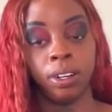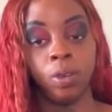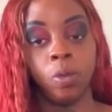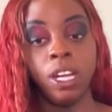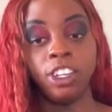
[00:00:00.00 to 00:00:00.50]

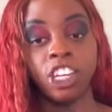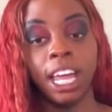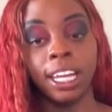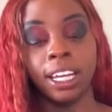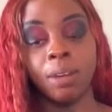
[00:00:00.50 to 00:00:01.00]
We
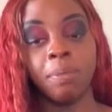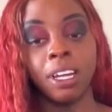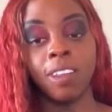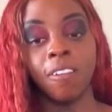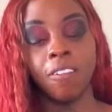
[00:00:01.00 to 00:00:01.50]
checking a
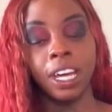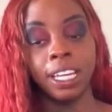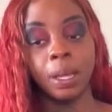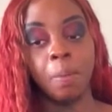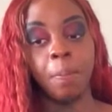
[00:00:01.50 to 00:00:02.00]

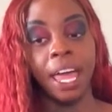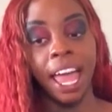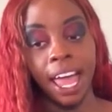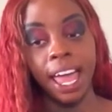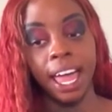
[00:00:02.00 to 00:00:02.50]
motherfucking
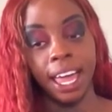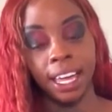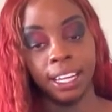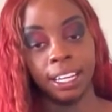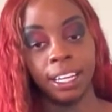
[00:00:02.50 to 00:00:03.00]
bag
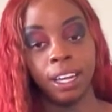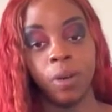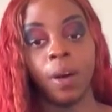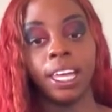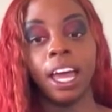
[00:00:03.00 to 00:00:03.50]

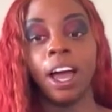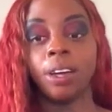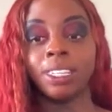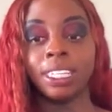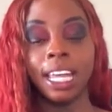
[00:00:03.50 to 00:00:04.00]
while
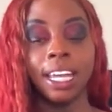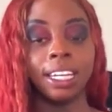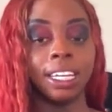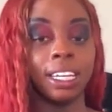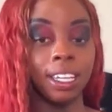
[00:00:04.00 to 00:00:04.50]
y'all
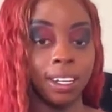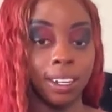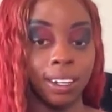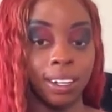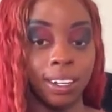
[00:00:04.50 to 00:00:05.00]
standing here.